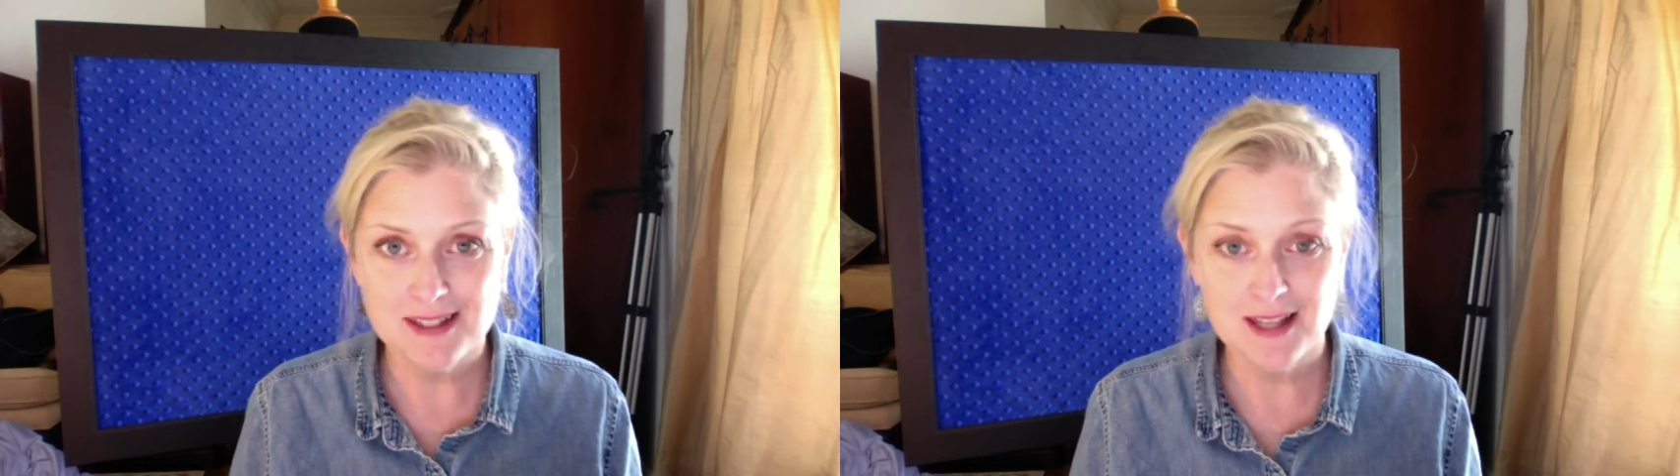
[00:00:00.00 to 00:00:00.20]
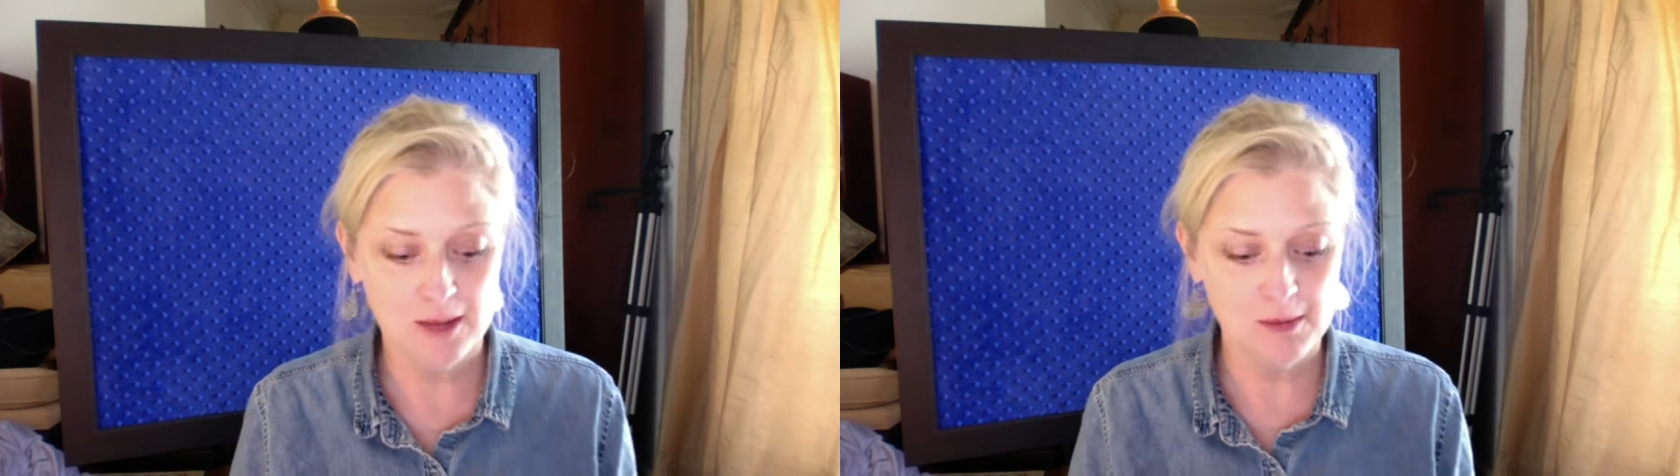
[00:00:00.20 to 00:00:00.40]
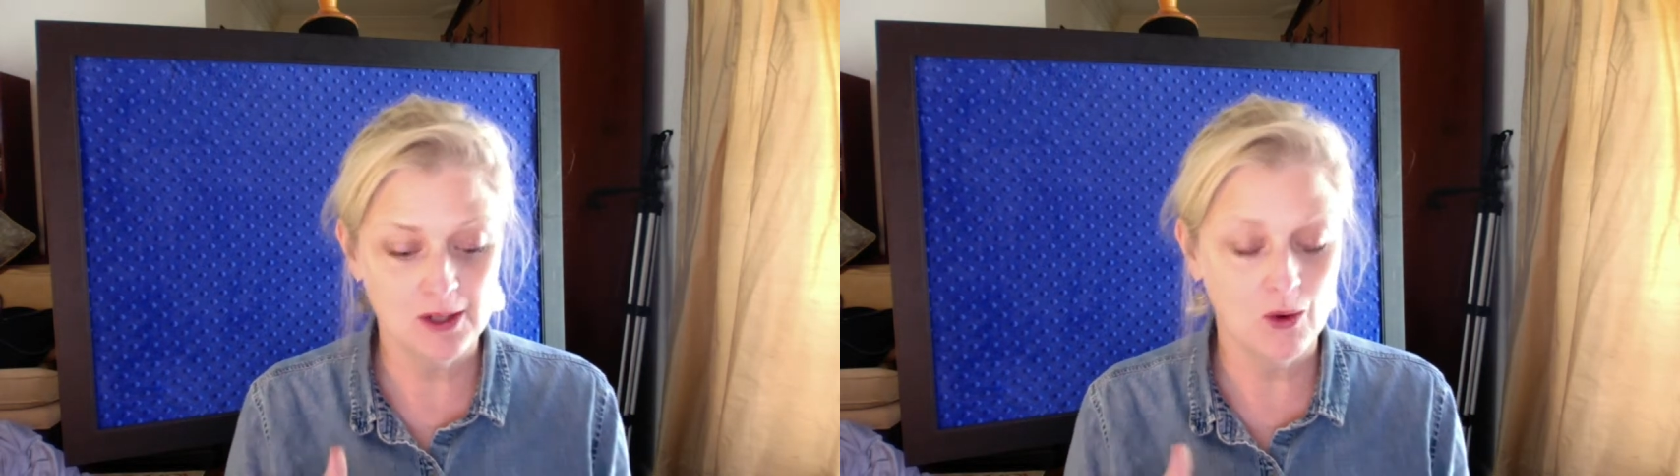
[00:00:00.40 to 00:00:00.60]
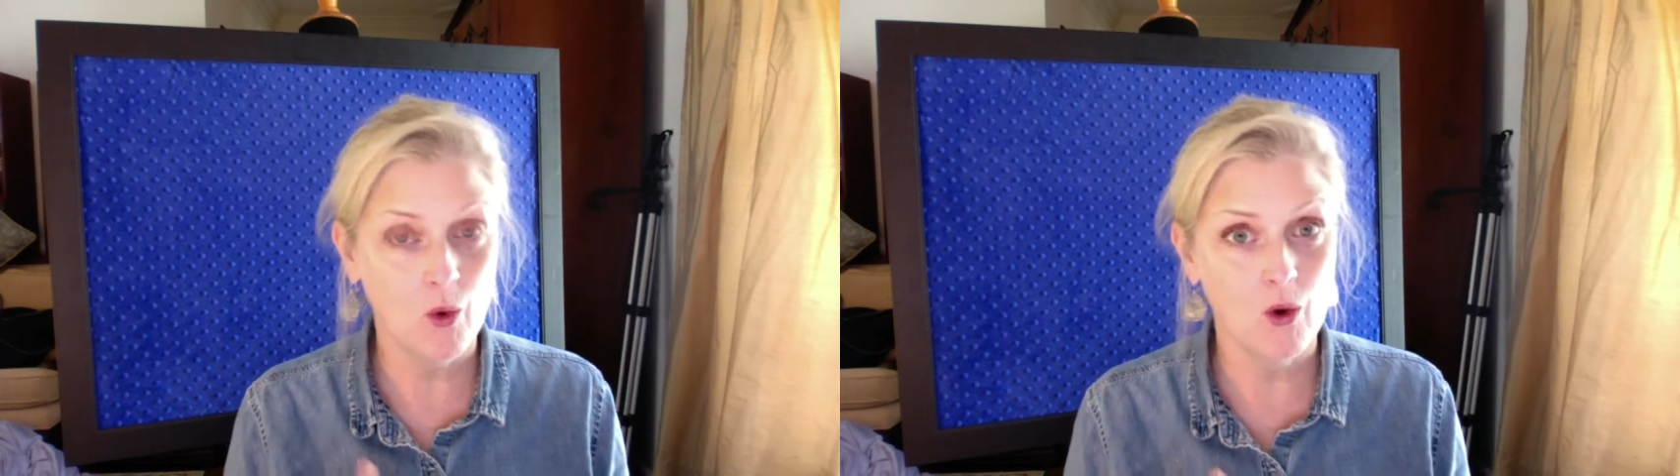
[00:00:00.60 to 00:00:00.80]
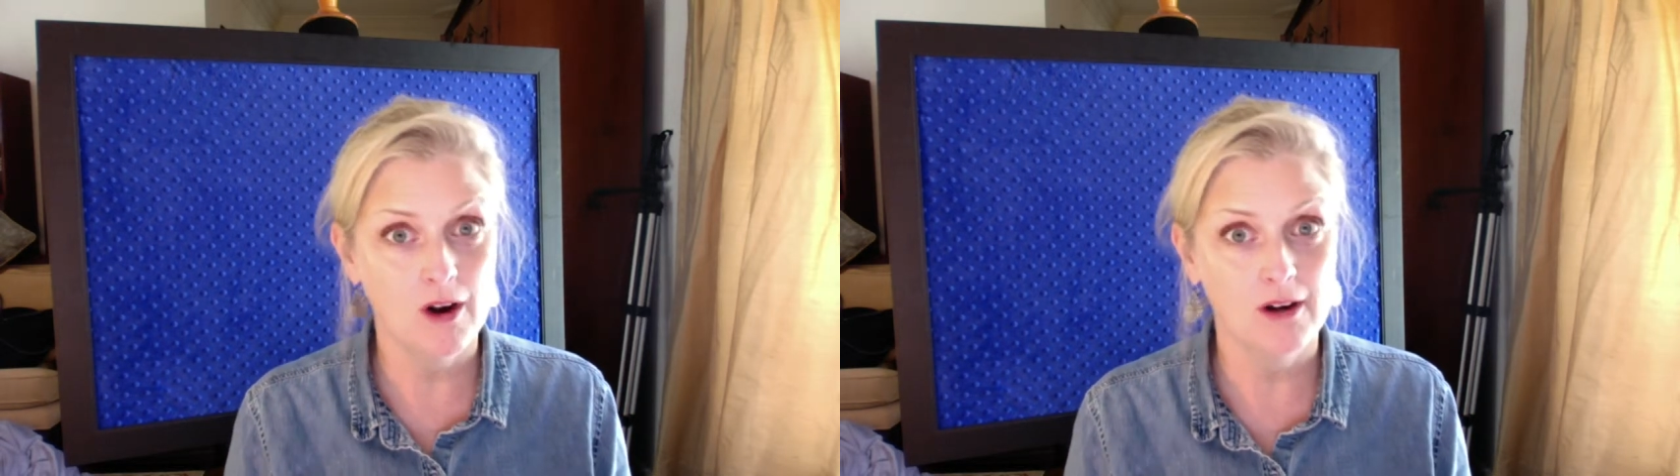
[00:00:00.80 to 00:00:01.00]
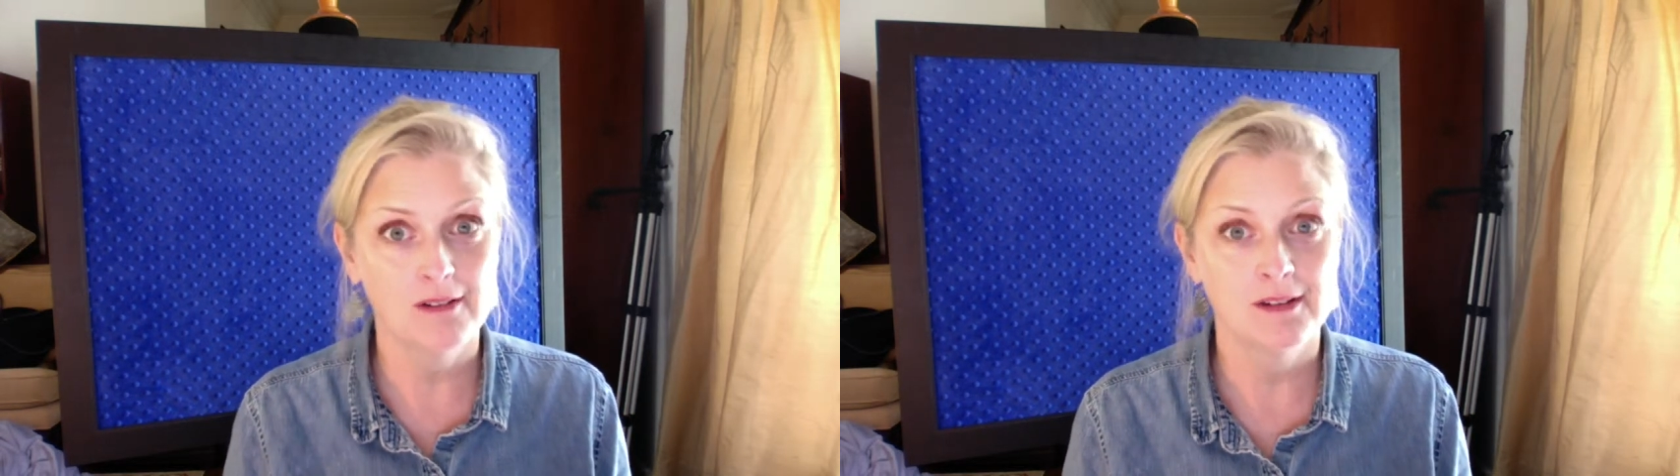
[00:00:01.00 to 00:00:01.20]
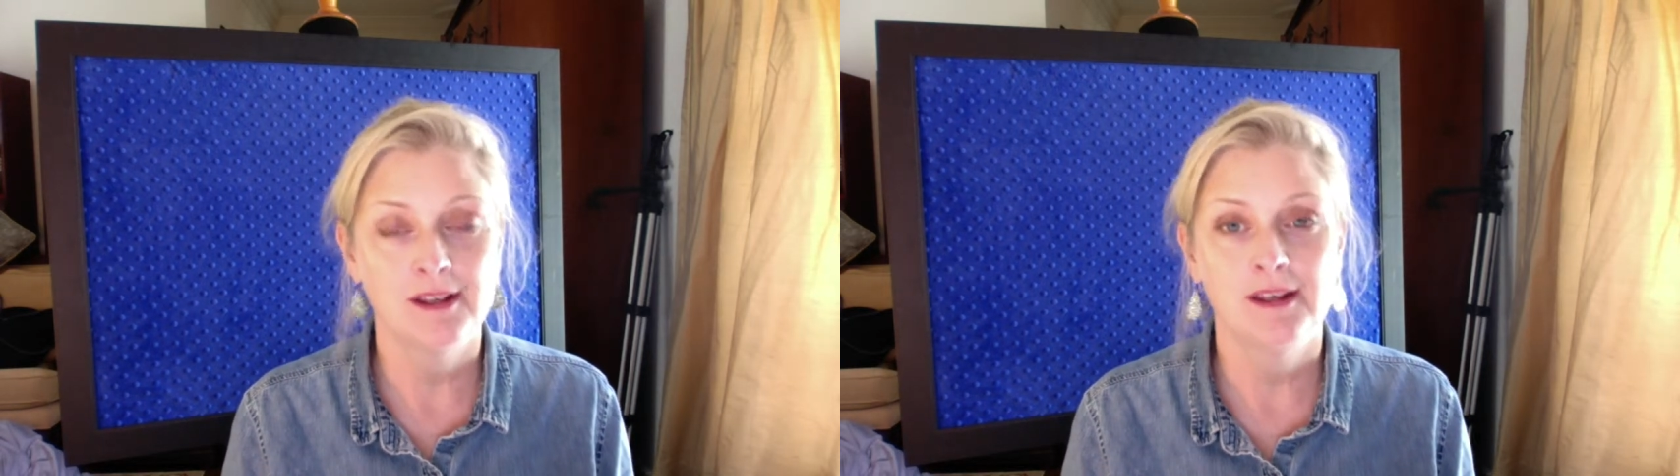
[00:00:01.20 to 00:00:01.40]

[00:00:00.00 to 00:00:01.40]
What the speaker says: assignment or